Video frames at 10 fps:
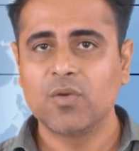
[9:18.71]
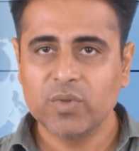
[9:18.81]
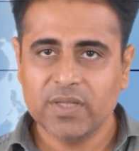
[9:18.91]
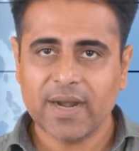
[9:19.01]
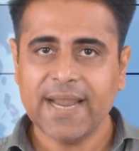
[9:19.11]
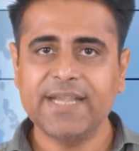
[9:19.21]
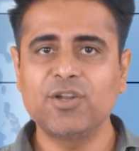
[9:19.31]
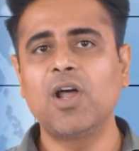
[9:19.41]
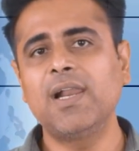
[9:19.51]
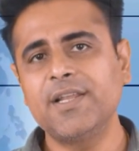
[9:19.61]
With the right
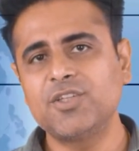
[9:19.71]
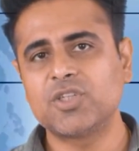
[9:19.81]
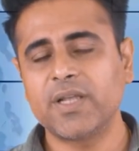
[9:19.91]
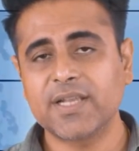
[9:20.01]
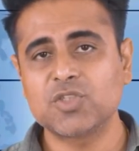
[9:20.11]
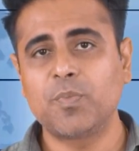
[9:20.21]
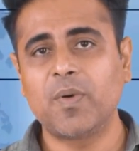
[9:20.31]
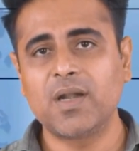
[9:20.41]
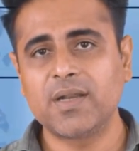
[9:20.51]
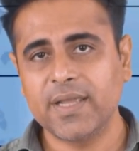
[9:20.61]
knowledge,
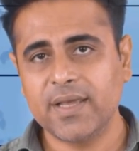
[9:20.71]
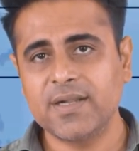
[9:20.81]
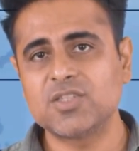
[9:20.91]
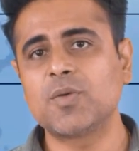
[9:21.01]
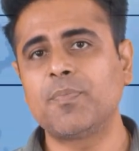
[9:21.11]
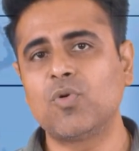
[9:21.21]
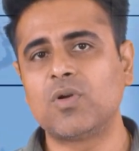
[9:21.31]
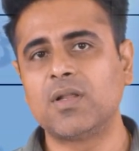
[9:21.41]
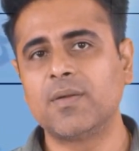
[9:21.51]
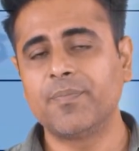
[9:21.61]
expert care and
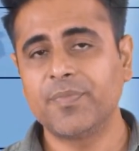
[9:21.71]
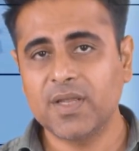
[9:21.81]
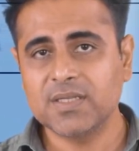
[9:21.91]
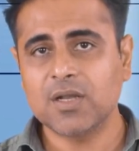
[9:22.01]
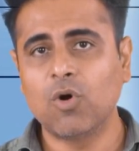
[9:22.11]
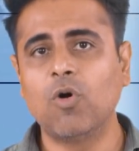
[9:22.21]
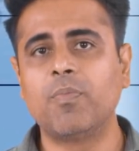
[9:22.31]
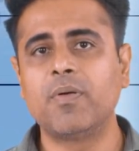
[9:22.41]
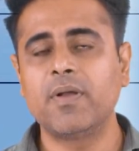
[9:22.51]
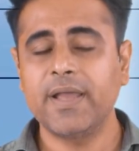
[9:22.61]
support, there is a hope
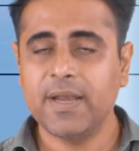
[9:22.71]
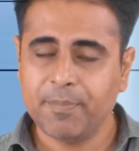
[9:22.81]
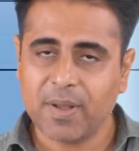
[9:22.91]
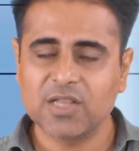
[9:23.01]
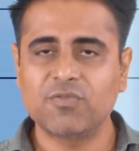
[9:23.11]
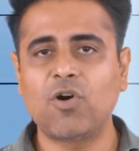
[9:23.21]
and path